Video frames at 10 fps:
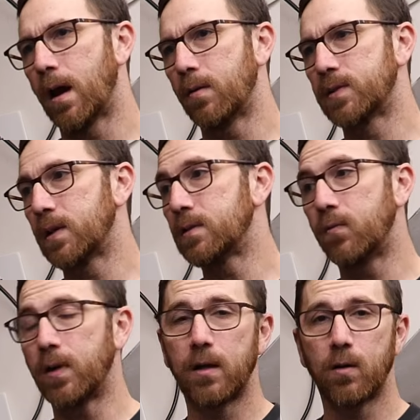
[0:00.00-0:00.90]
I was sent
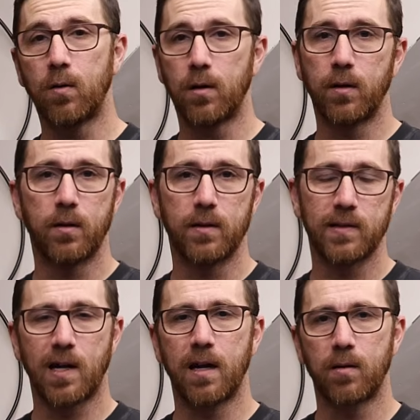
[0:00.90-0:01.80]
a video on
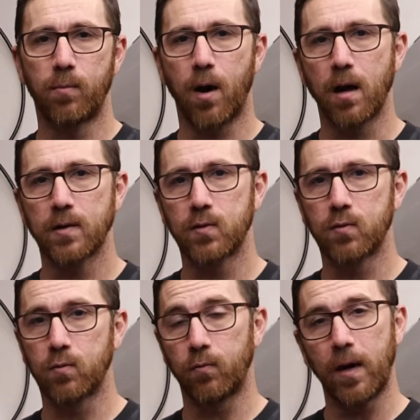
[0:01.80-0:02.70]
Zion
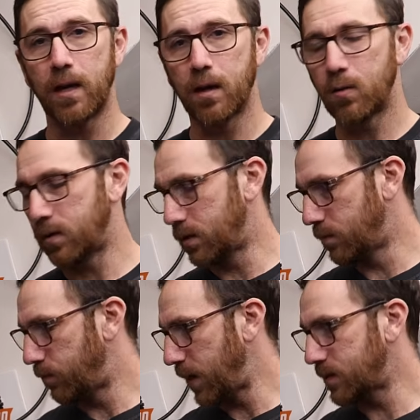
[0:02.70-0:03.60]
Brock's radio
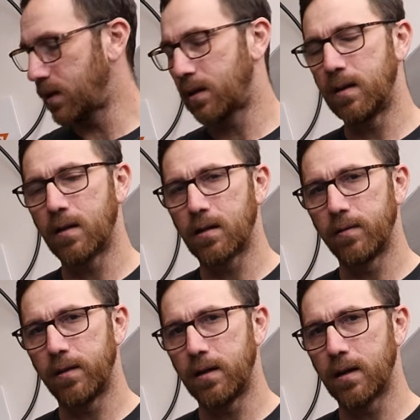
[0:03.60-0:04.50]
and basically
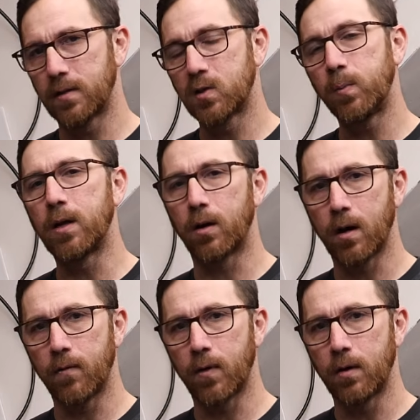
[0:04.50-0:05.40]
the speaker
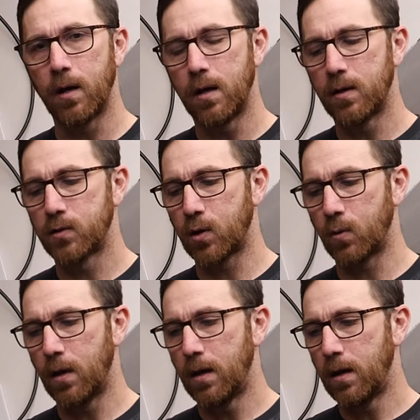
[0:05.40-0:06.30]
cover.
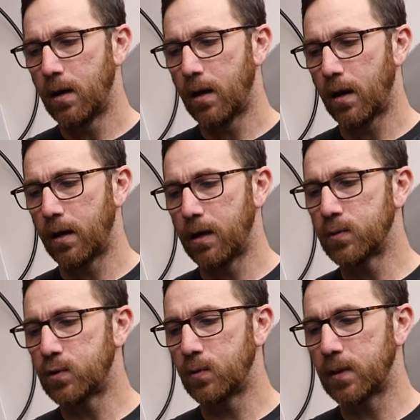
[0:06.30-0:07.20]
So he
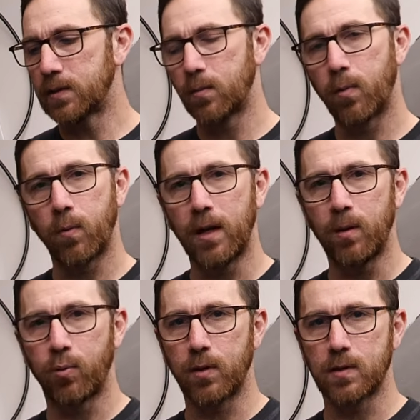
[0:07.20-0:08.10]
was doing some
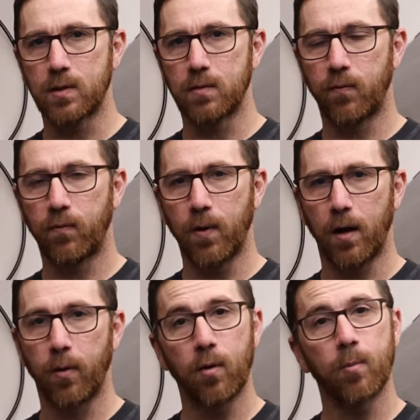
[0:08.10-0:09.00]
3D print
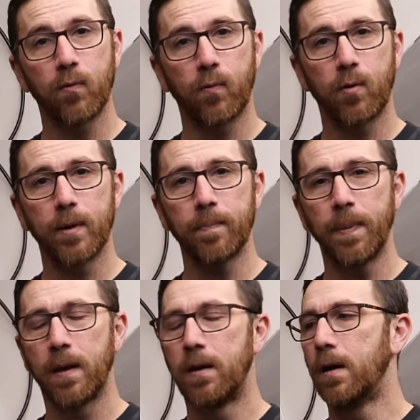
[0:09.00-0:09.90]
thermoforming,
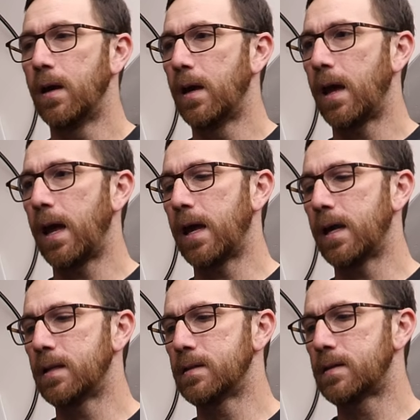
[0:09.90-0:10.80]

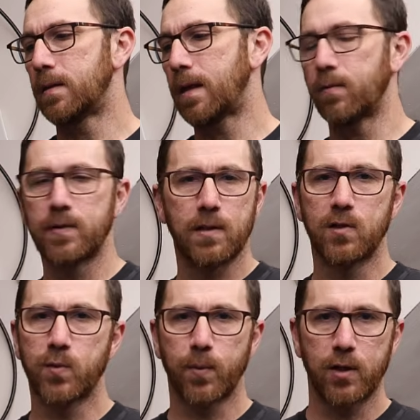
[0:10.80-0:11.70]
and that was an
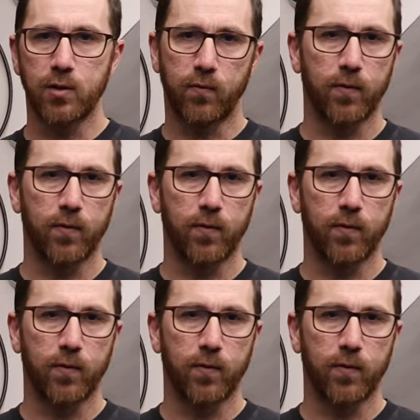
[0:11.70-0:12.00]
inspiration